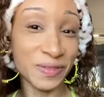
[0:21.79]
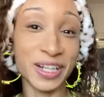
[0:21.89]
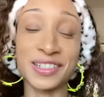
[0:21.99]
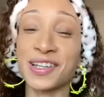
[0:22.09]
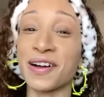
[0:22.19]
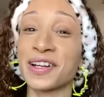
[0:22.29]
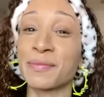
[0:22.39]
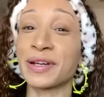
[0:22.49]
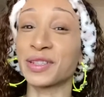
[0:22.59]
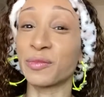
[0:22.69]
We are talking
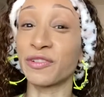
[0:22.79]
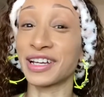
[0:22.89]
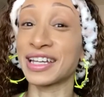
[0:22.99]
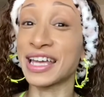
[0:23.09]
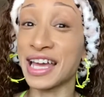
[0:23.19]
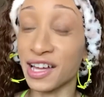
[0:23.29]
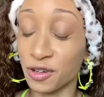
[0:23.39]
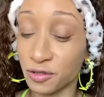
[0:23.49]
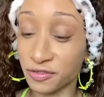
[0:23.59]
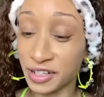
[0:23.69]
about the brand
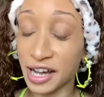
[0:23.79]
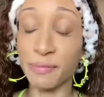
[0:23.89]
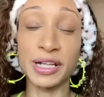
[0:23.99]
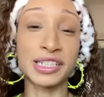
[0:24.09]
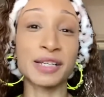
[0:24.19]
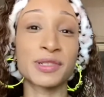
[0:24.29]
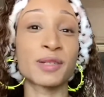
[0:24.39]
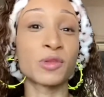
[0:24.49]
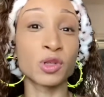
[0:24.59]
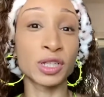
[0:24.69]
e.l.f. Now I picked up
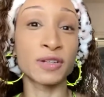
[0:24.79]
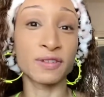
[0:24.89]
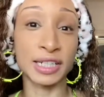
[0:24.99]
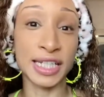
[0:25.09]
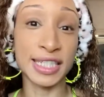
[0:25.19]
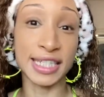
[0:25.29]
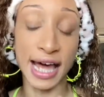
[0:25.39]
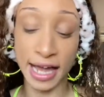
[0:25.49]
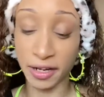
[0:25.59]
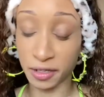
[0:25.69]
some newly released
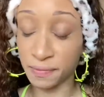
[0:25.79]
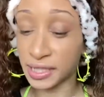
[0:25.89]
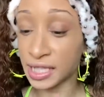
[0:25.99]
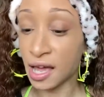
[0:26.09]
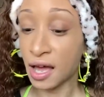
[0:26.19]
items.